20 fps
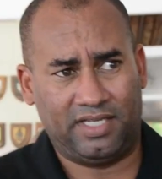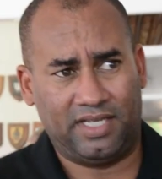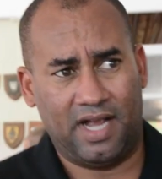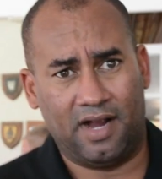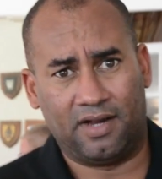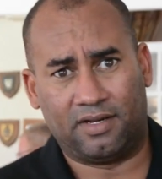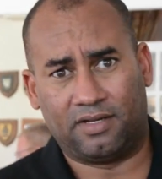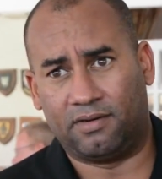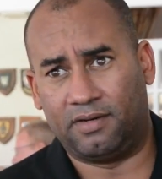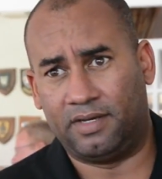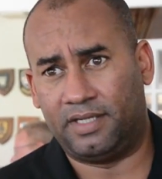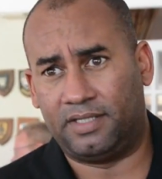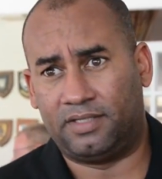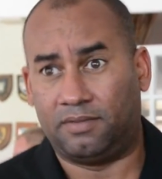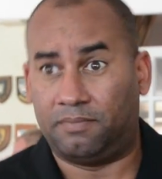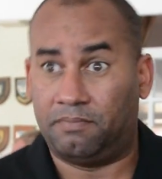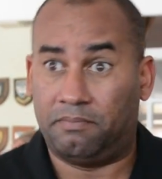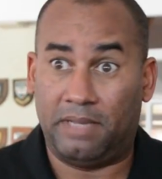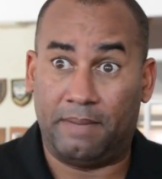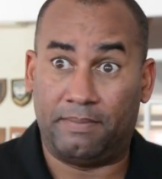
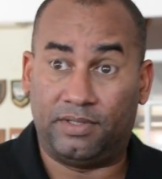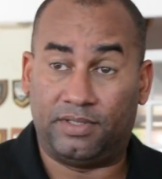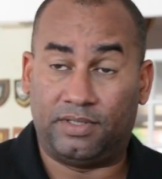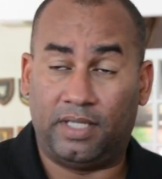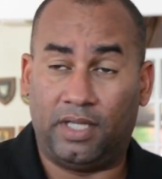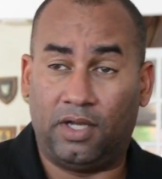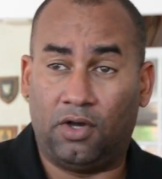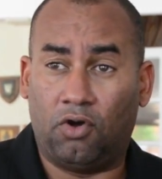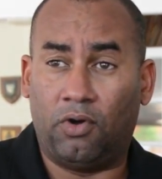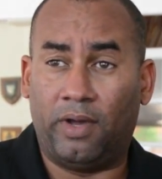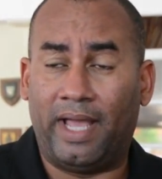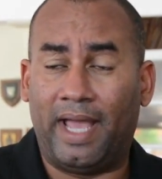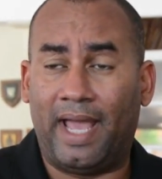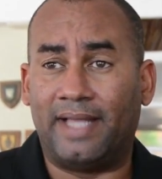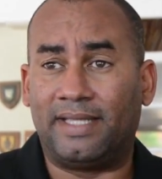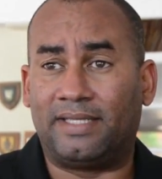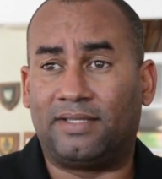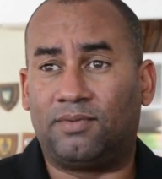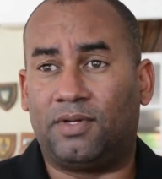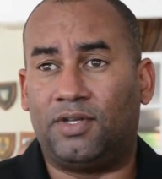territories and members of the
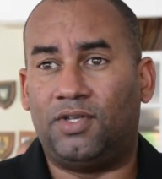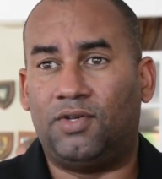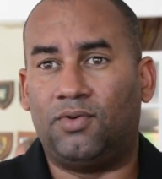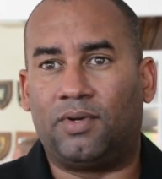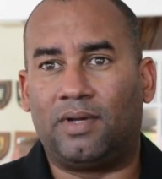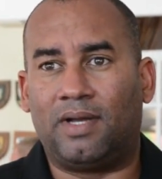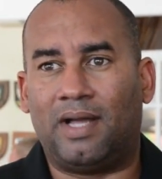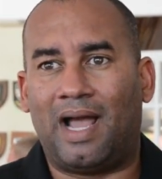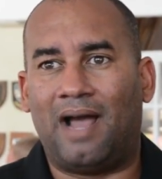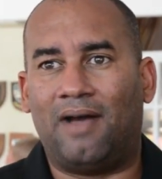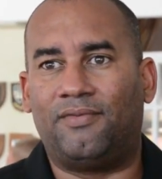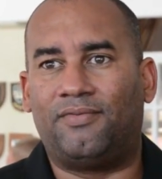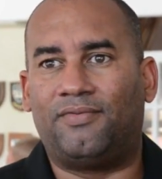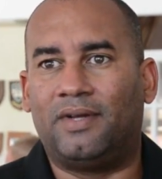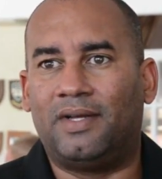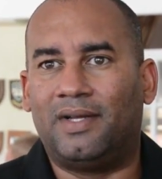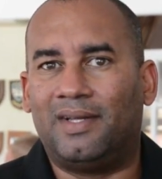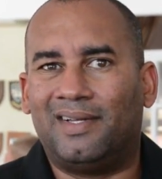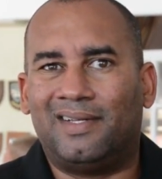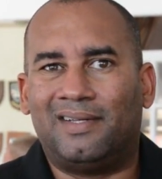OAS where you have,
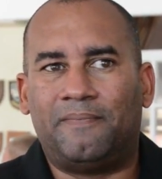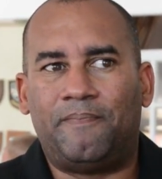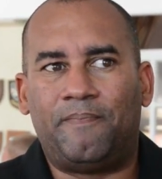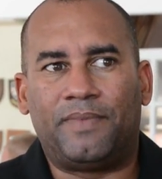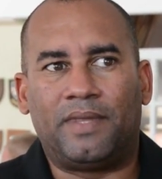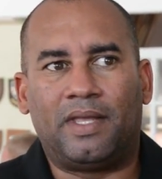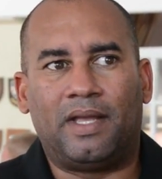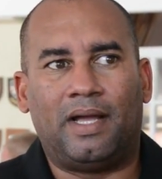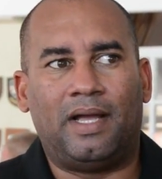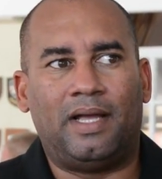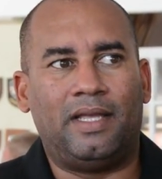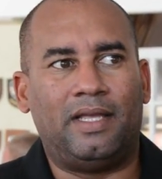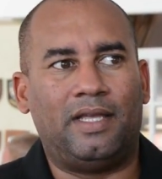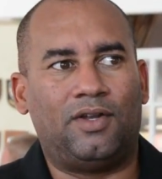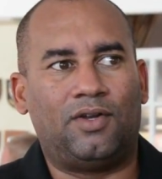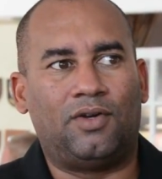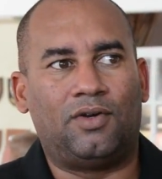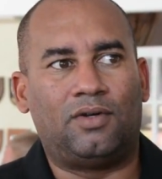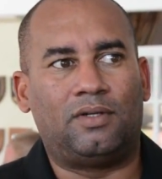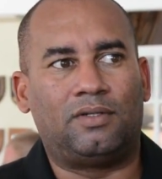uh,
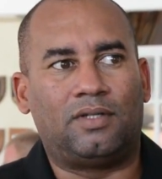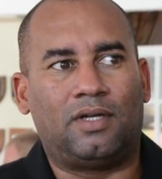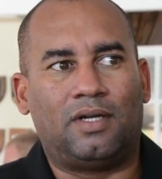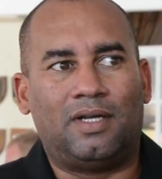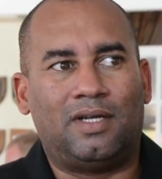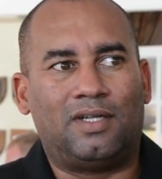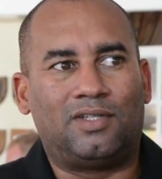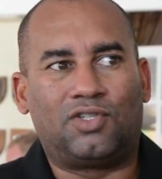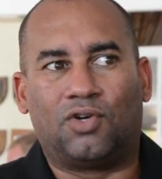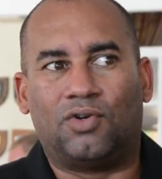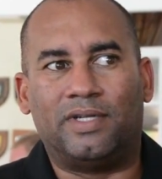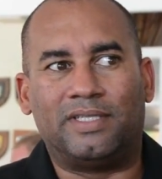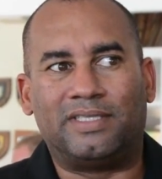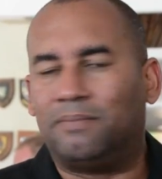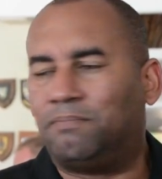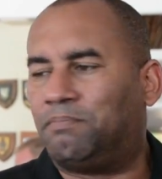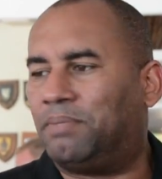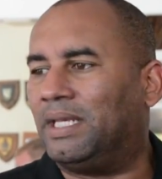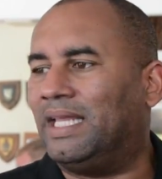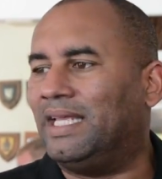you know,
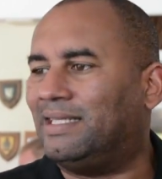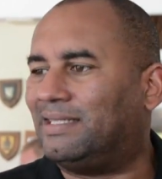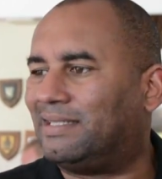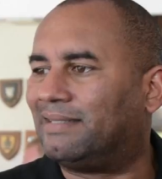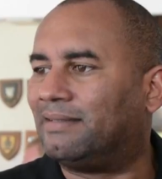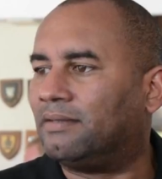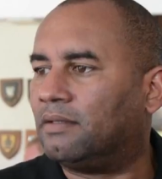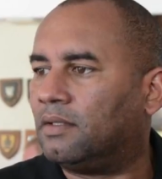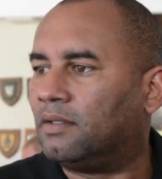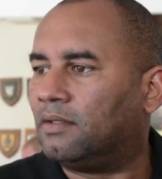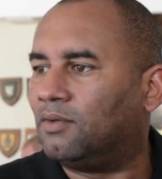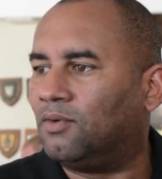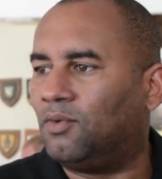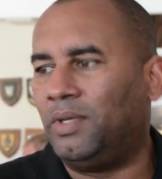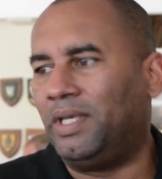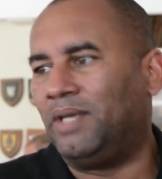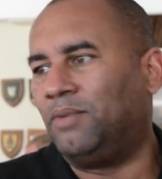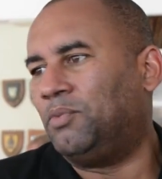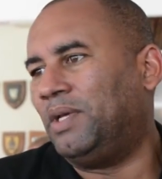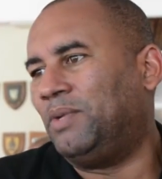tourism police.
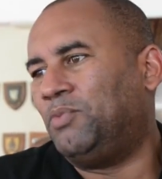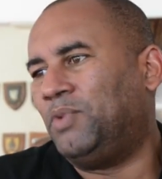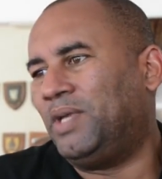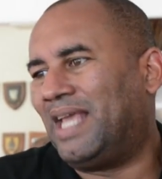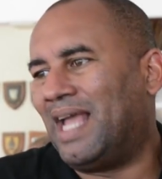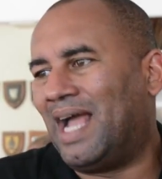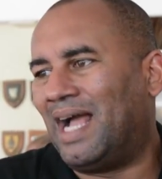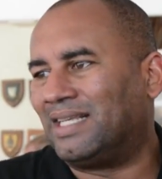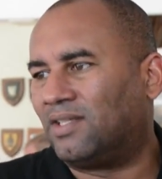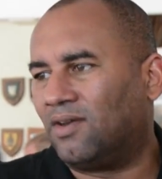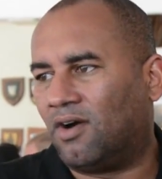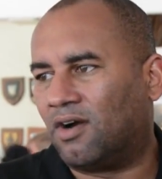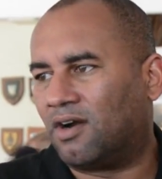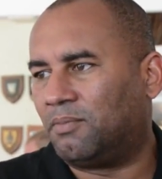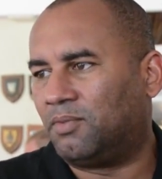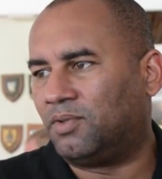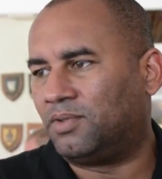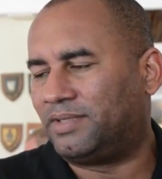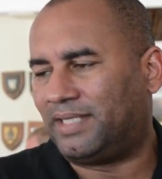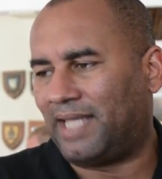We, we, we can't talk
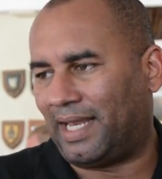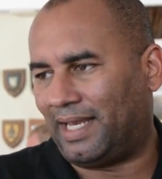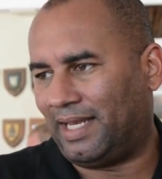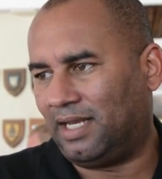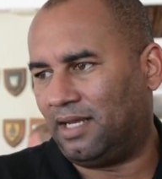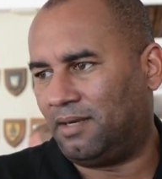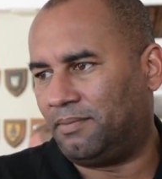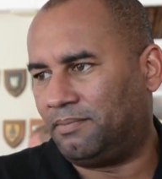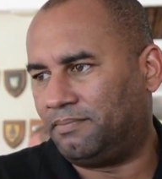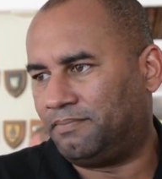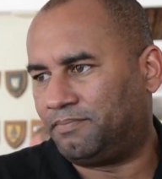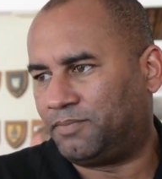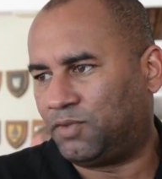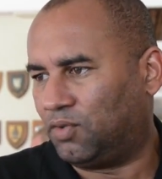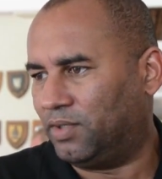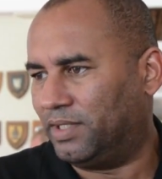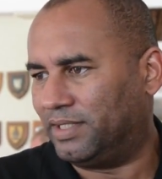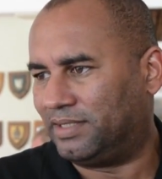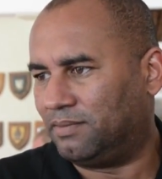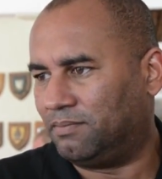about setting up
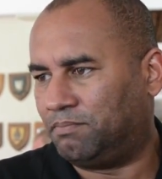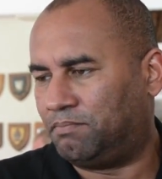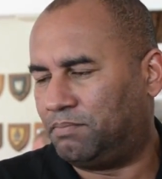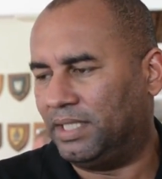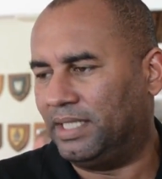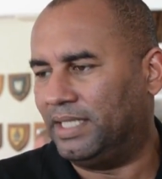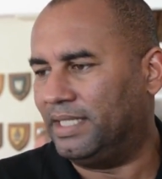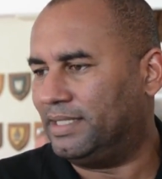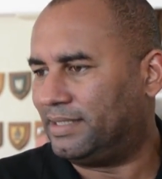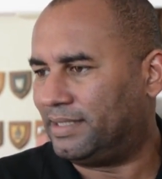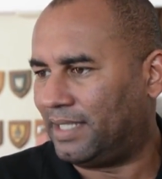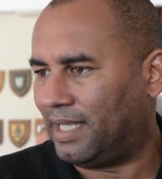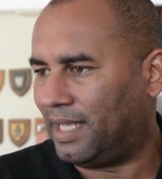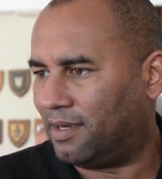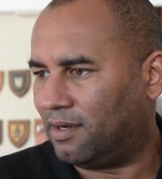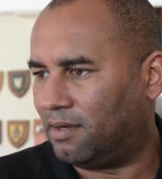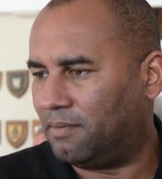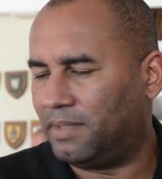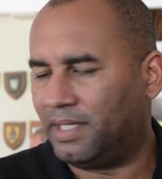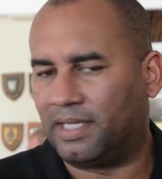tourism police
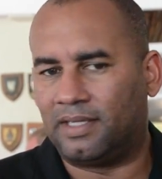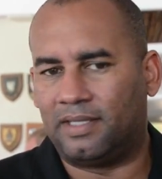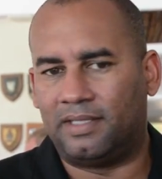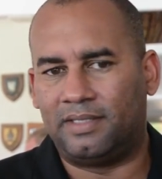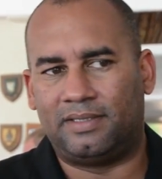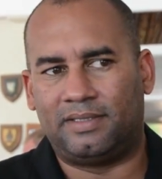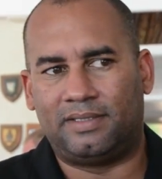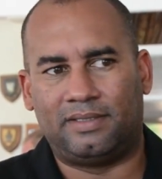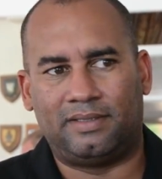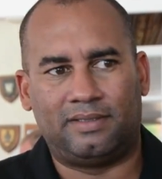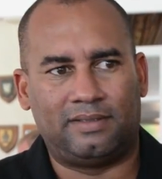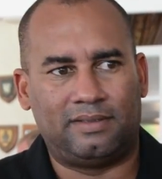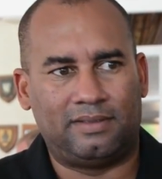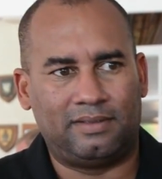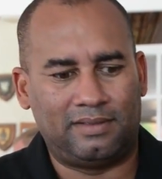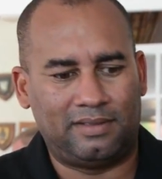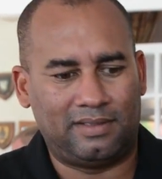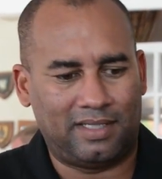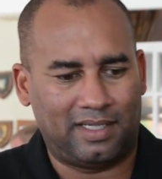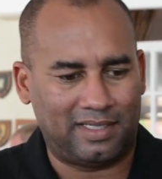here because,
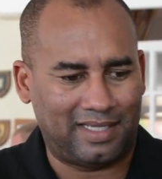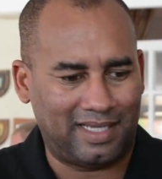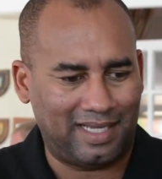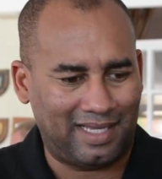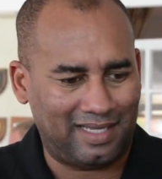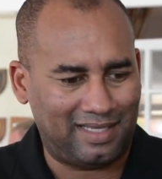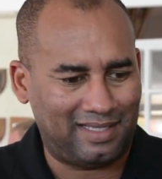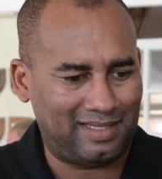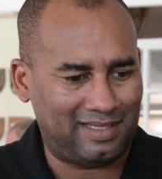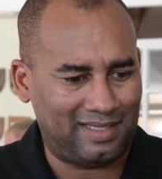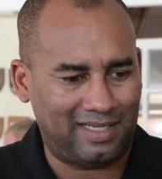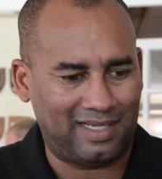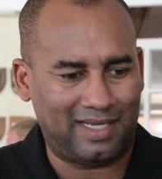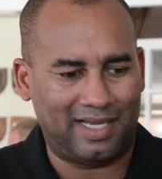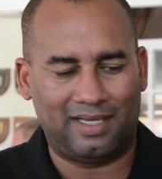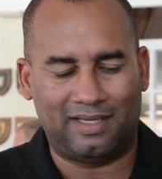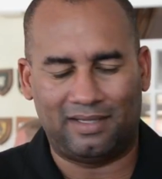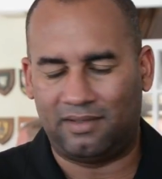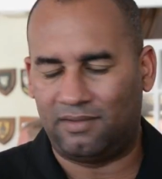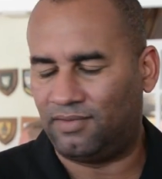again, the
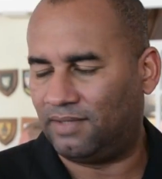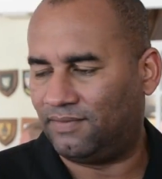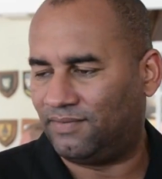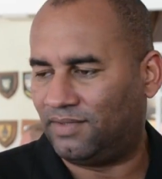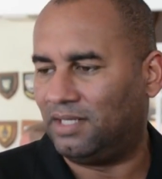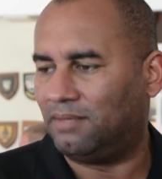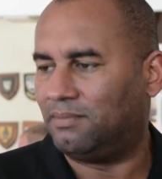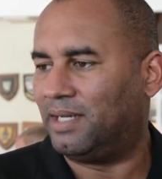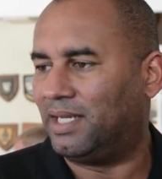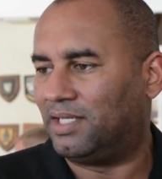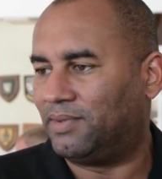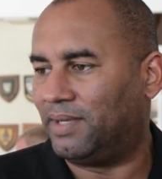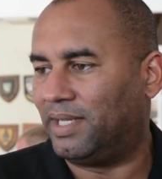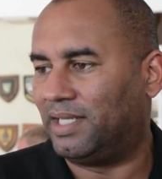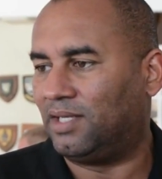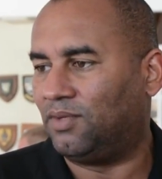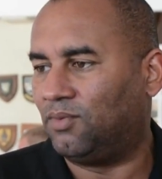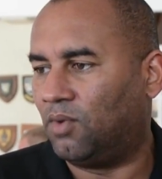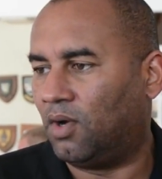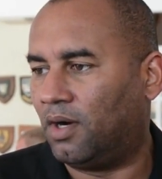island 15 by
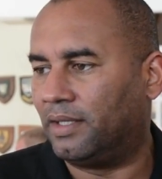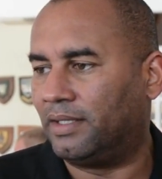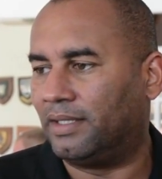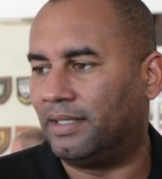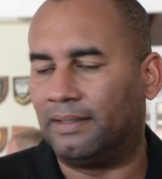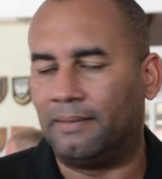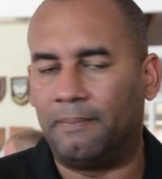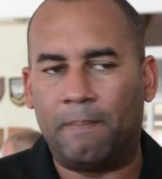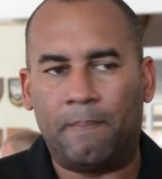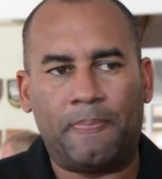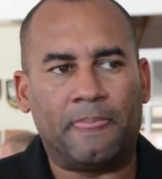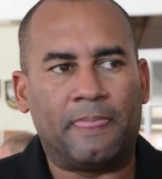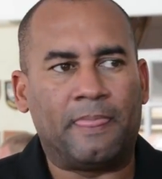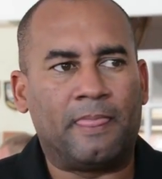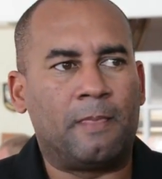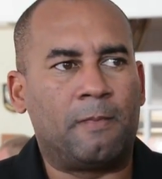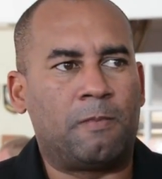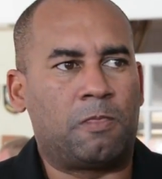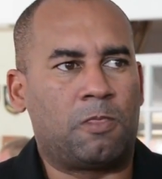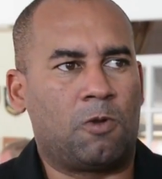21 and
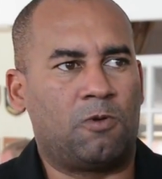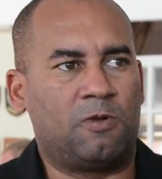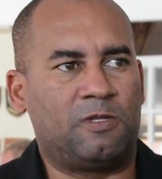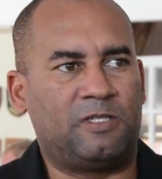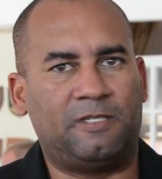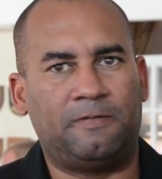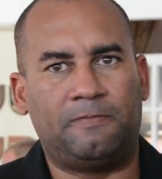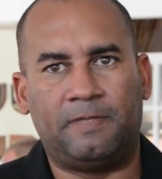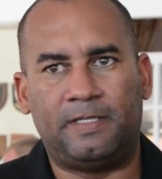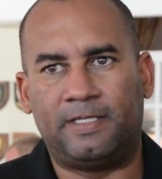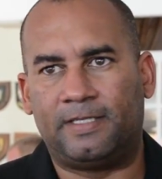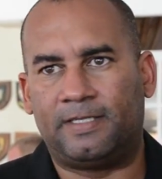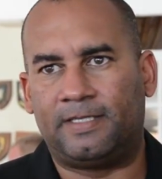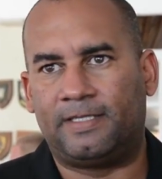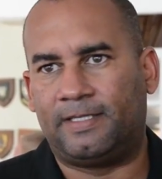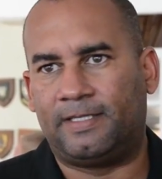tourism is